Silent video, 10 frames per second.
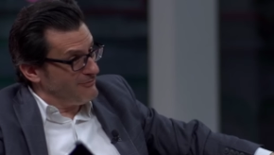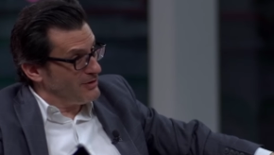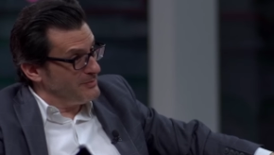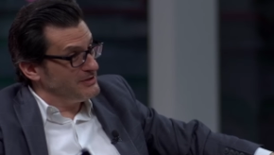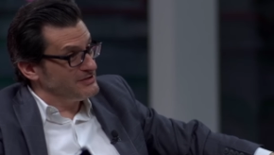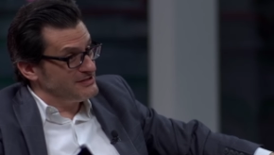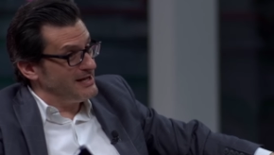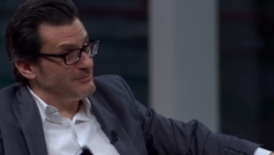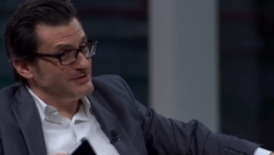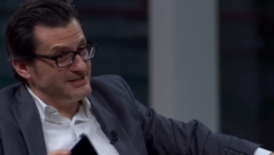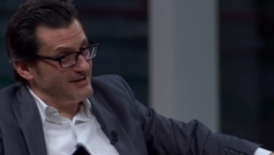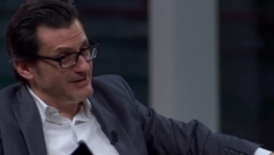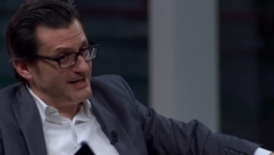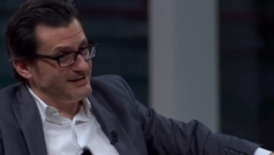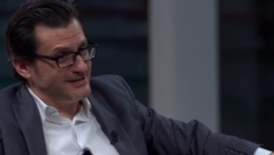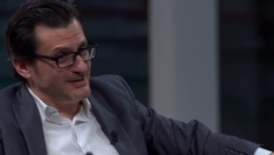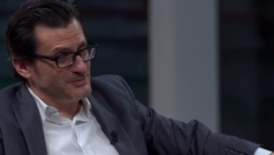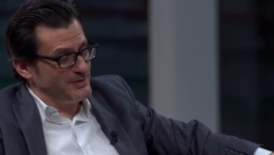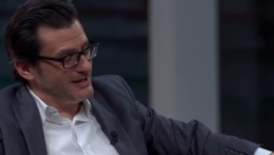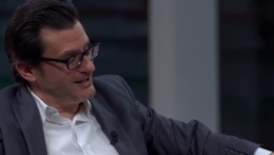ever. I mean, this has happened 78
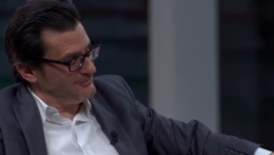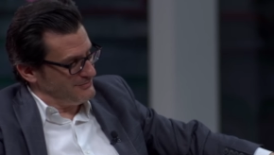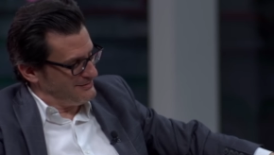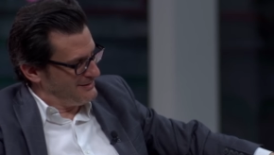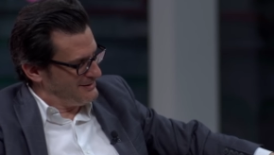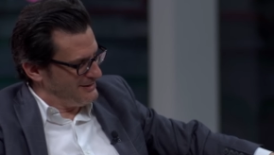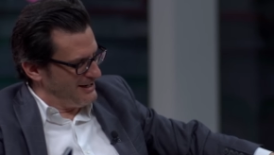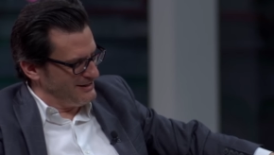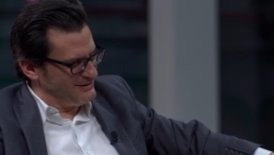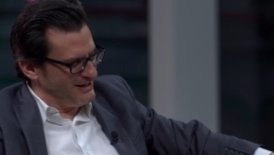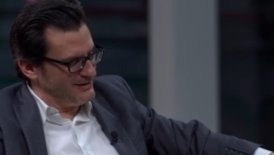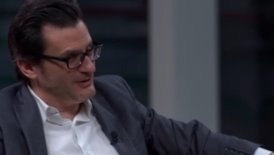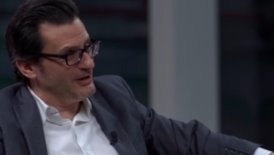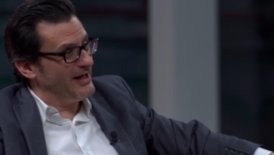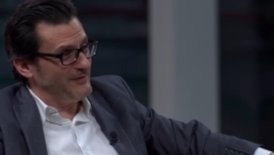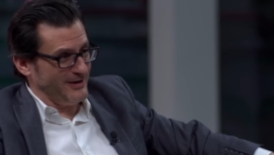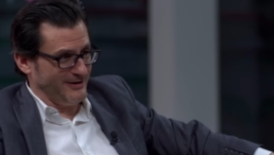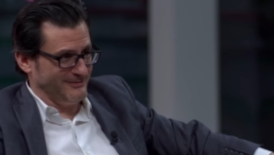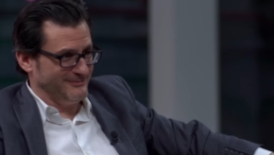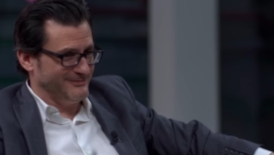times in my life, and, uh, and, and they're not
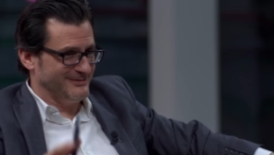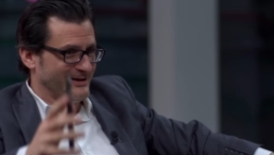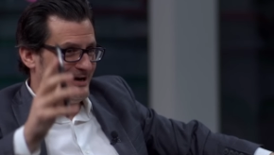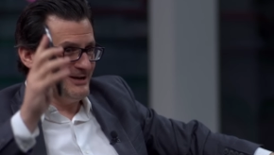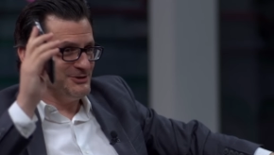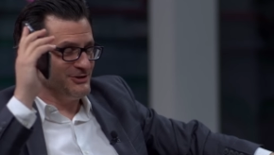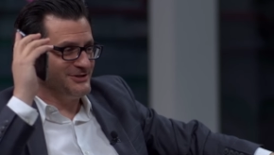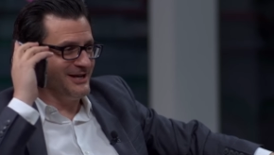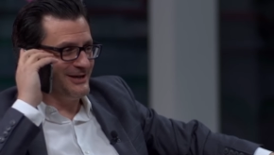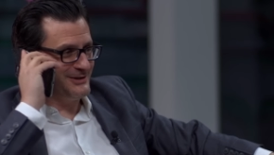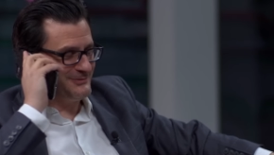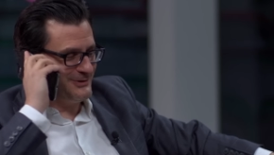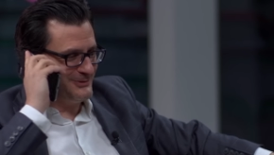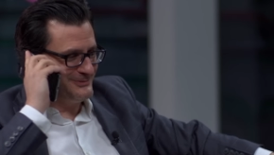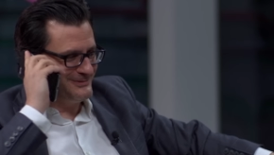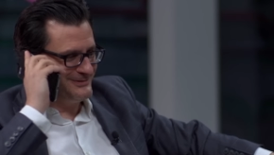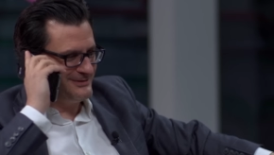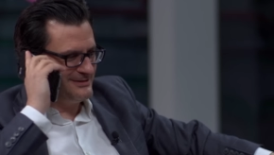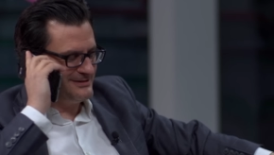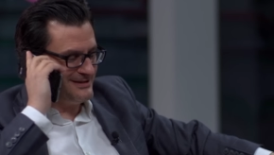there. I just say into the phone,
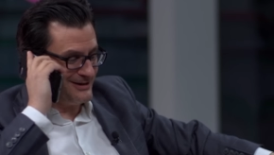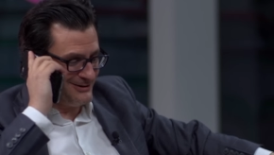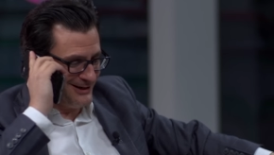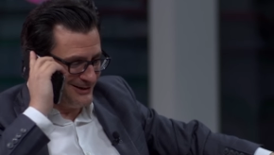Dr.